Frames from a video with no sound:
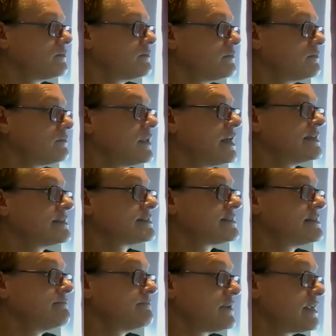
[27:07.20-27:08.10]
it's
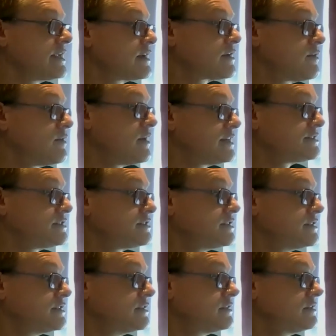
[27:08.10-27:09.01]
simply a
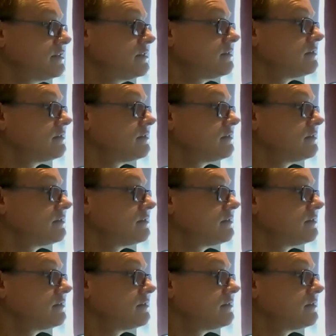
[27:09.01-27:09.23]
question